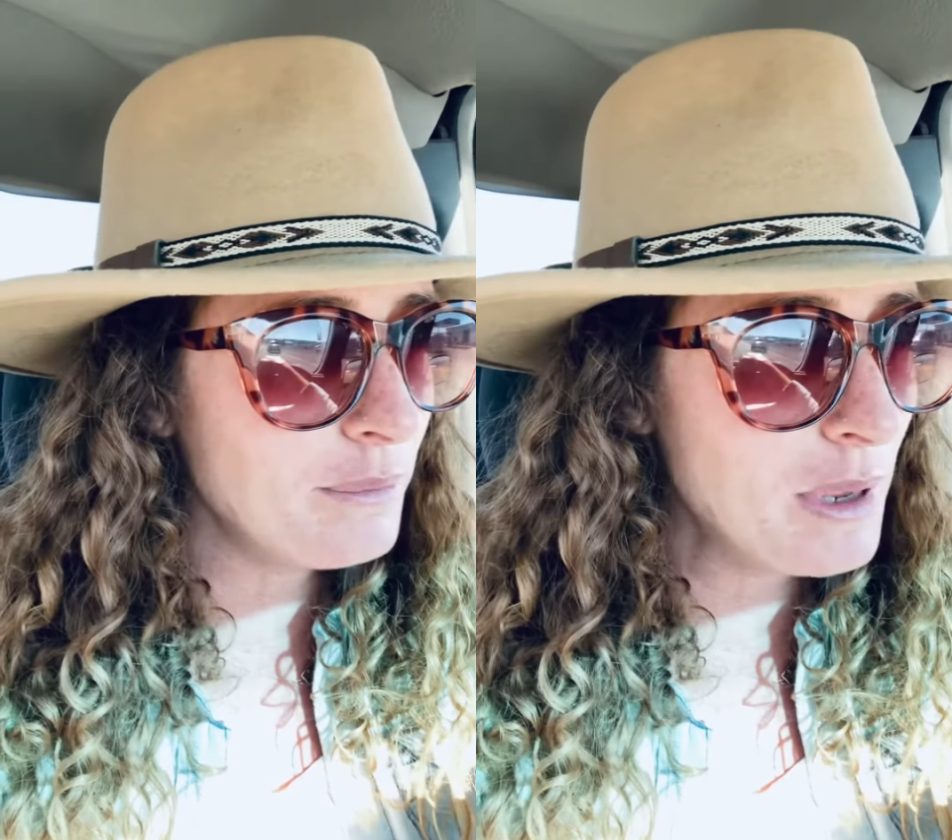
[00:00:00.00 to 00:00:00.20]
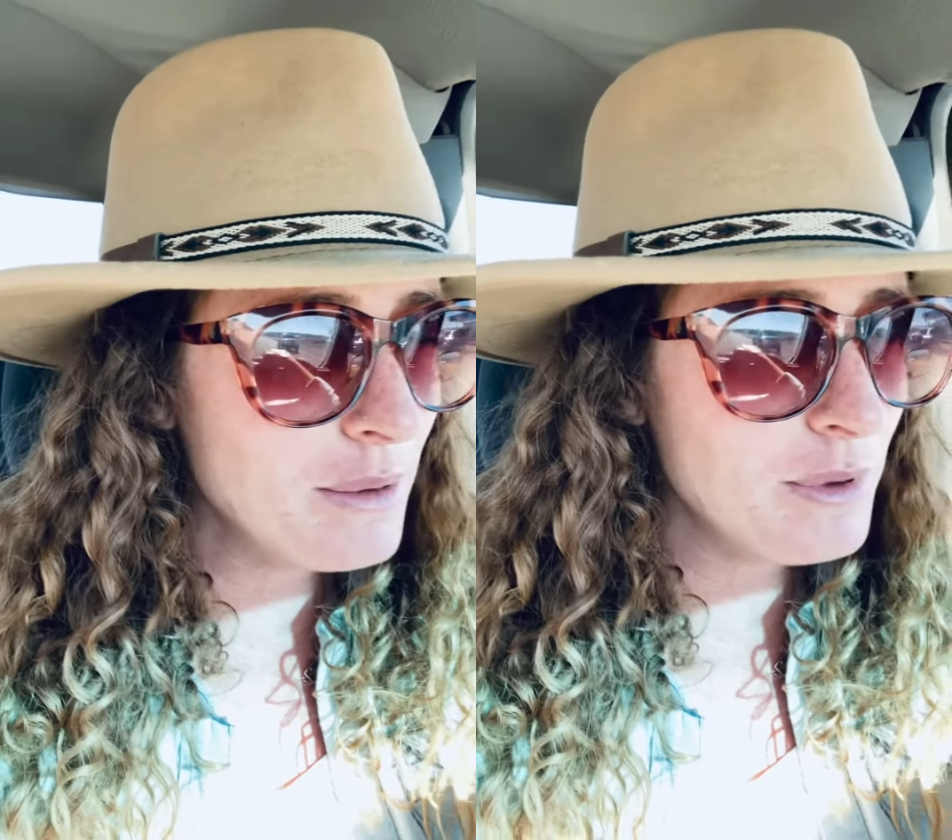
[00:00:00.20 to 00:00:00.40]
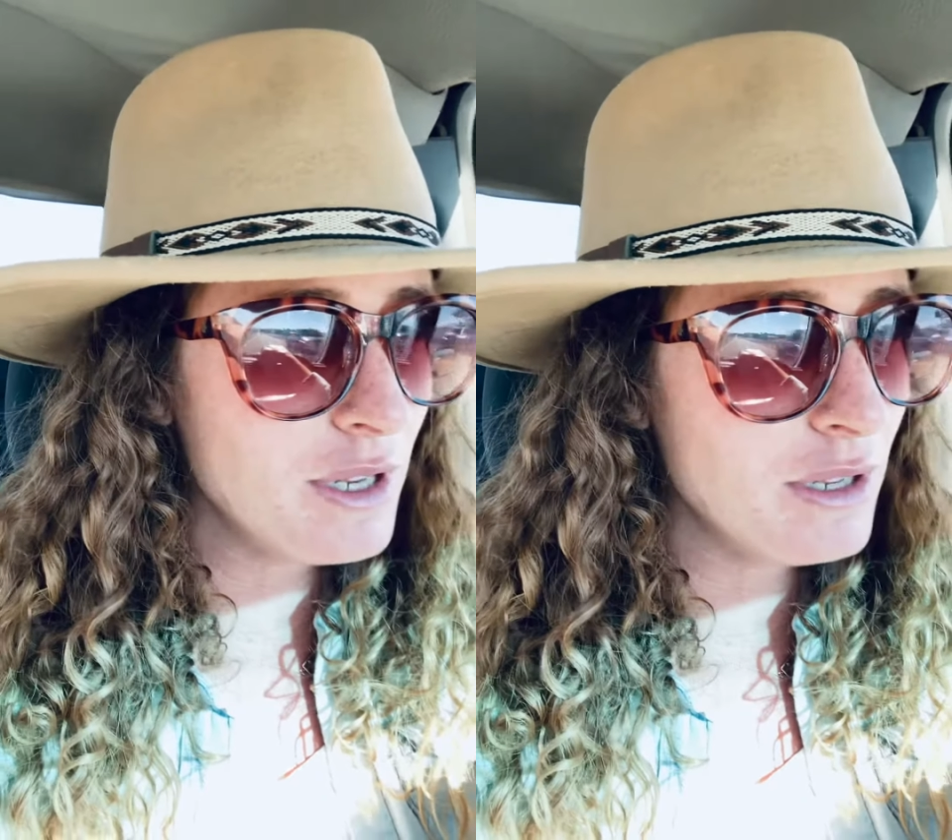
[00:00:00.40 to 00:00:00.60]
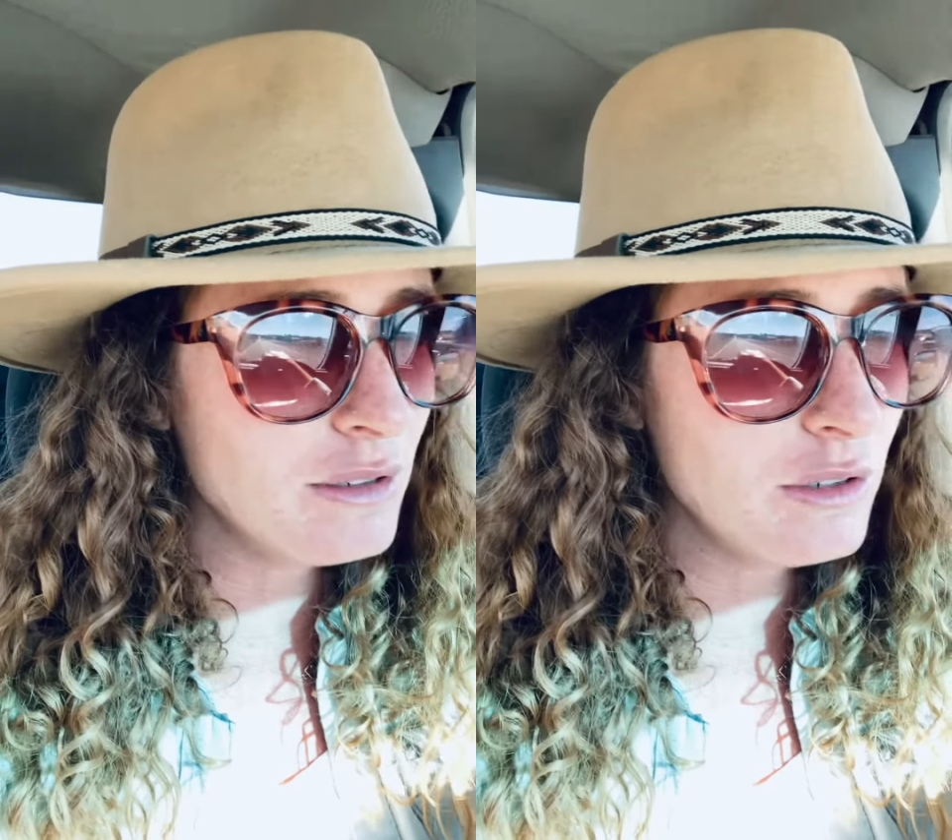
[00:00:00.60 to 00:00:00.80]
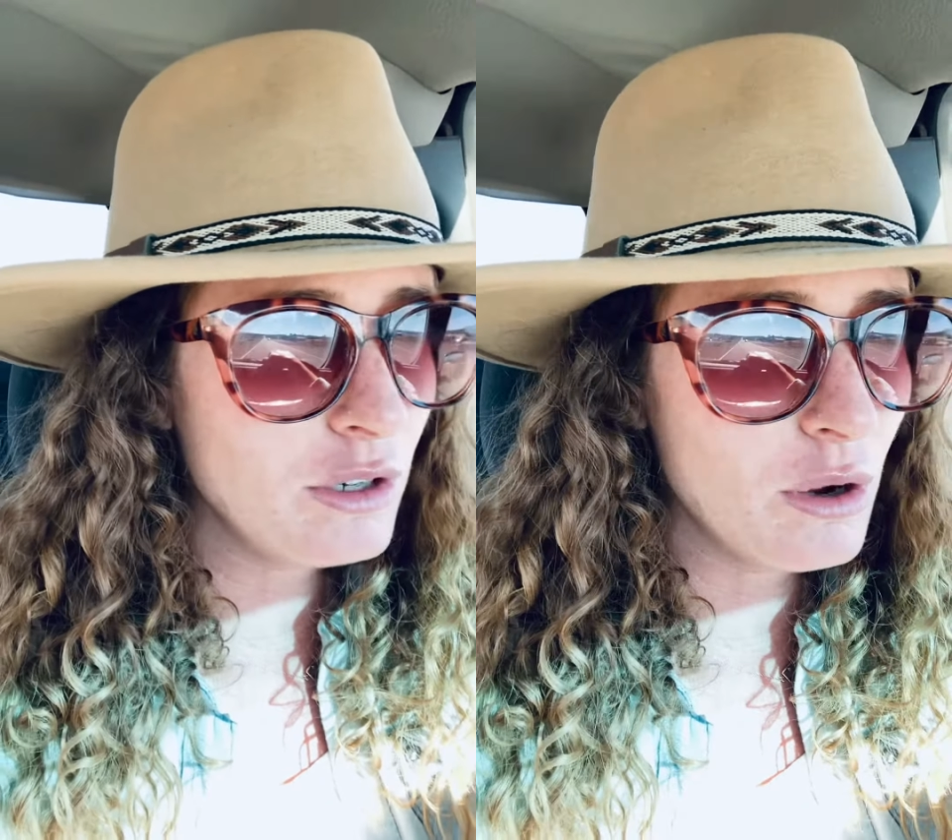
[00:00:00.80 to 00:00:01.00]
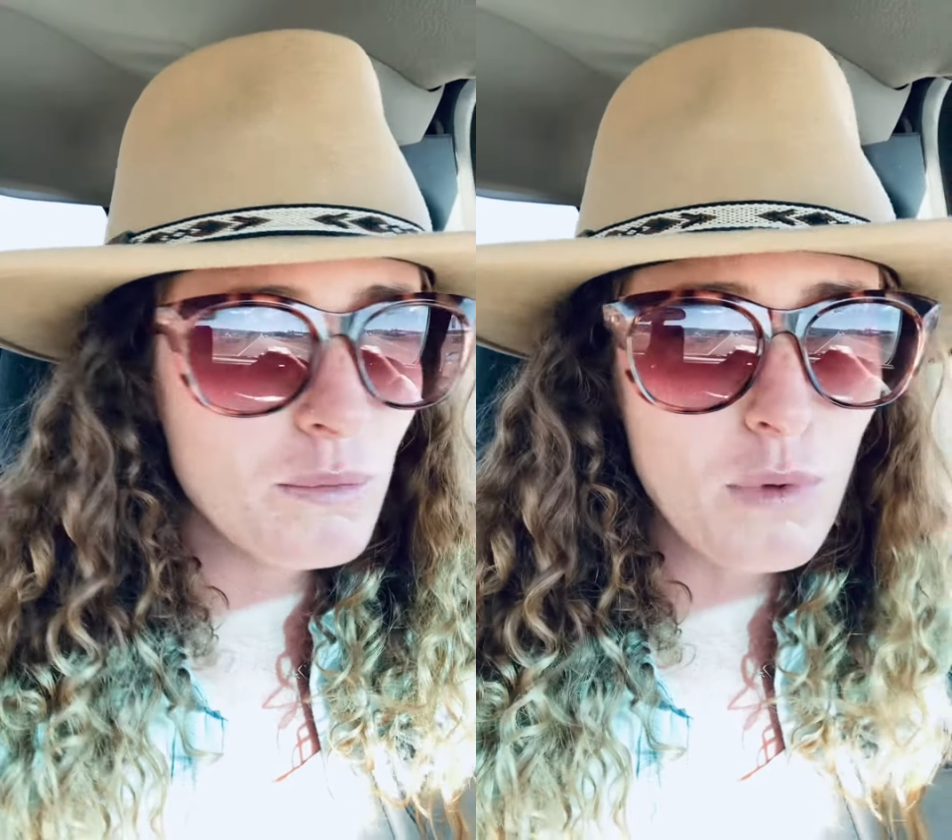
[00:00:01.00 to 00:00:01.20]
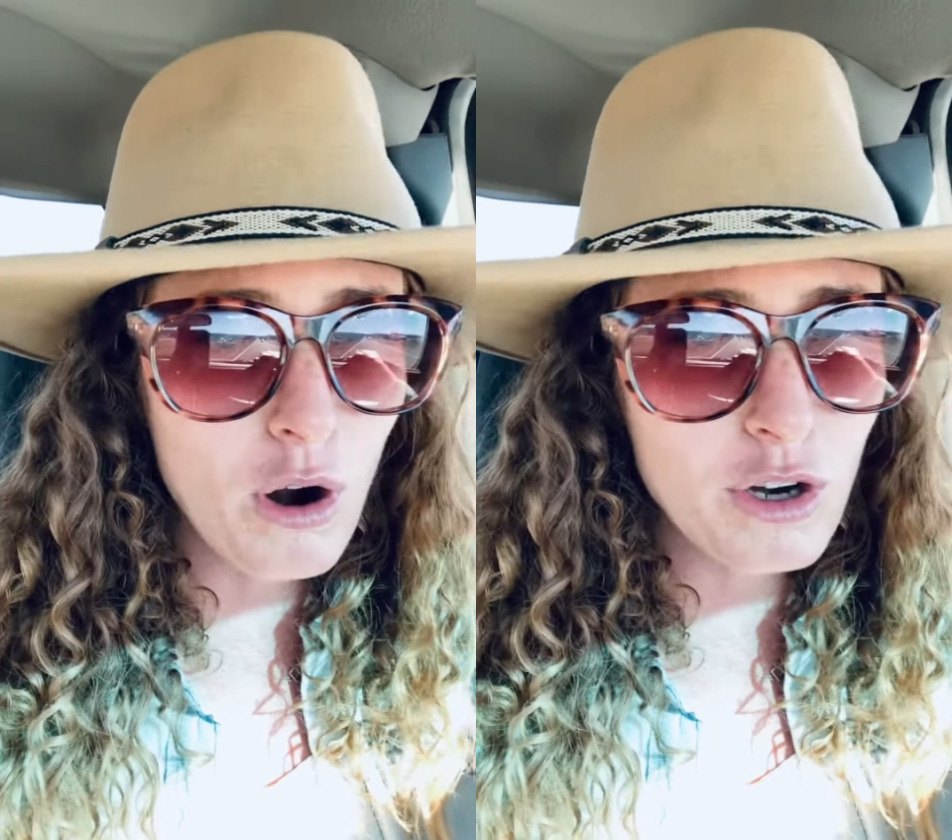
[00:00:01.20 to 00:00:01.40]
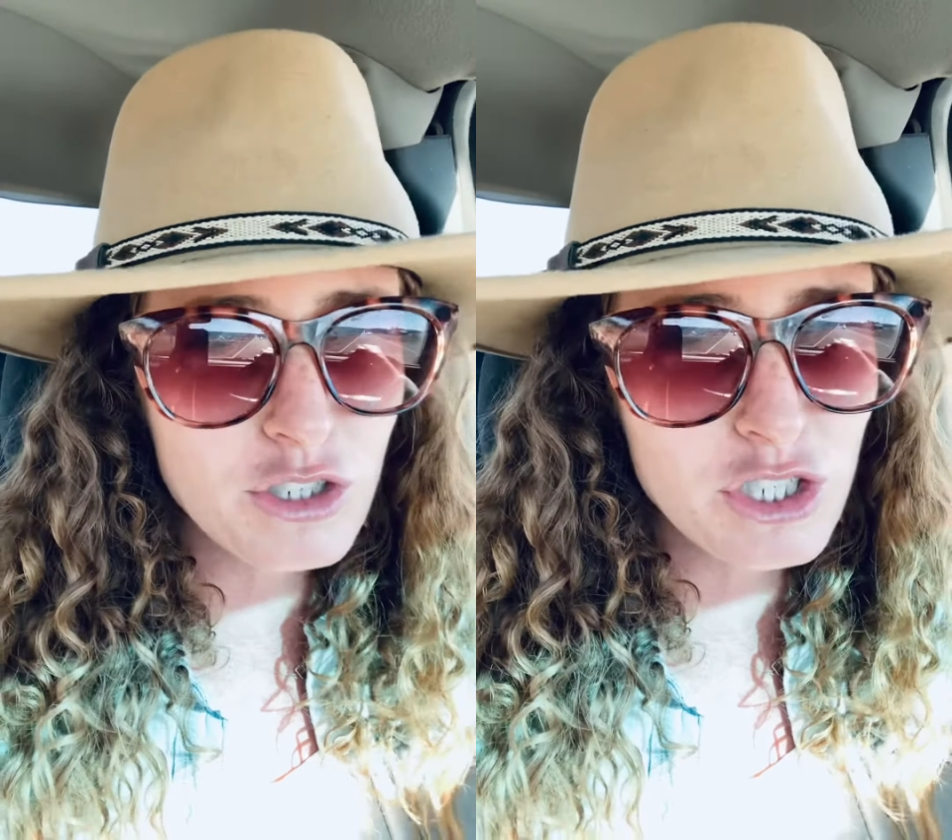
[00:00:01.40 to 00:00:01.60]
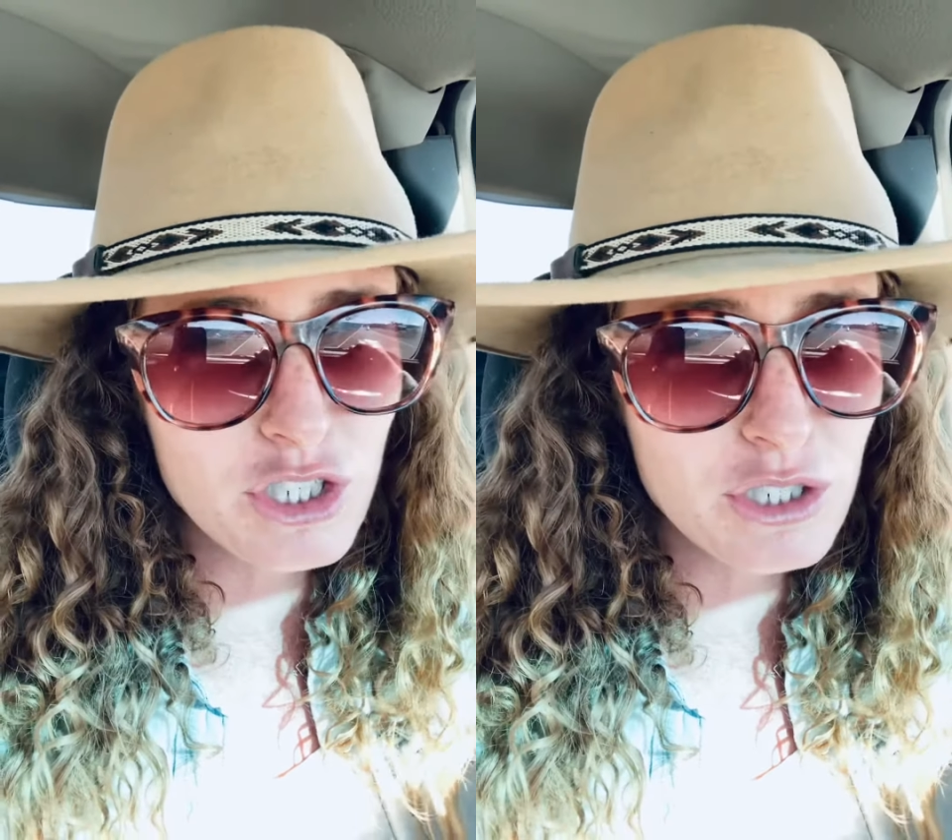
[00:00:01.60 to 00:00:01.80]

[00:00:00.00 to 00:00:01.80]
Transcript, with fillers: maybe, you know, March,